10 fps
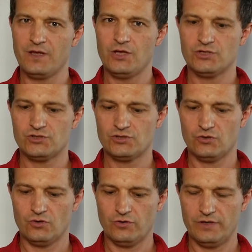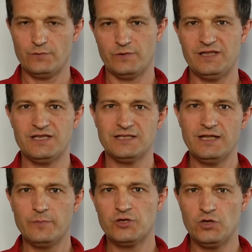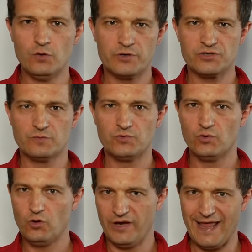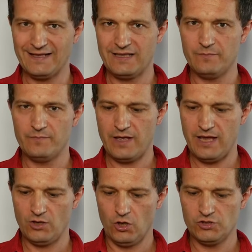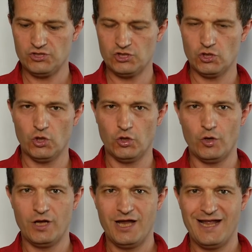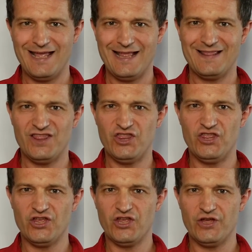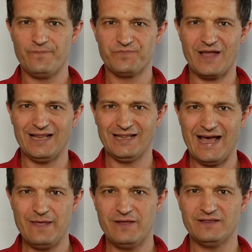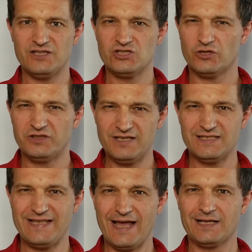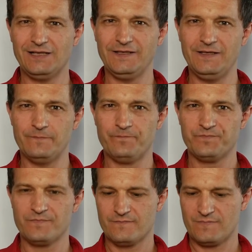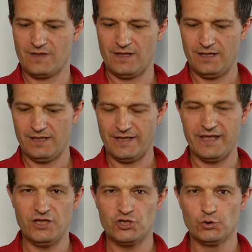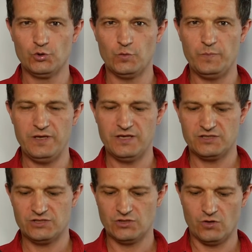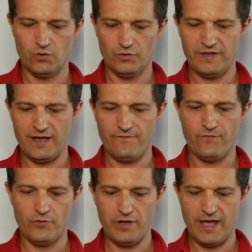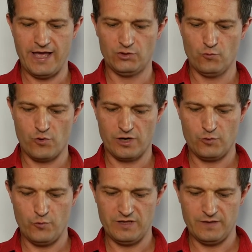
so it is a little bit cumbersome to connect them, and also the alignment is not exactly like it should to be. So therefore I had to work with the